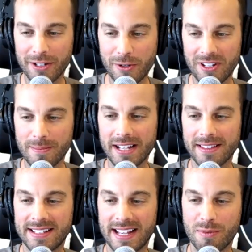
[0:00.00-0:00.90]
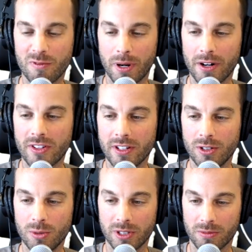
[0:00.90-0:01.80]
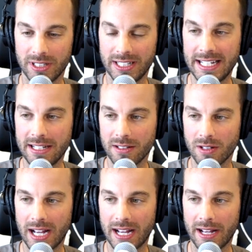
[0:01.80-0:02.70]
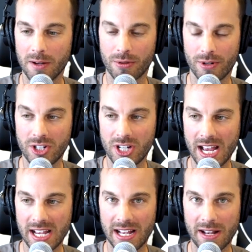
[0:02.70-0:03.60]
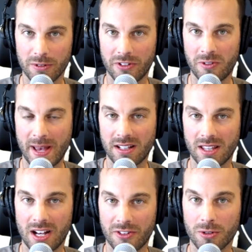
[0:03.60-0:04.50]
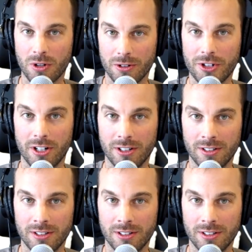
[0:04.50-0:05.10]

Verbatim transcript: you seem like the type of person who would really uh, appreciate and respect the hustle culture.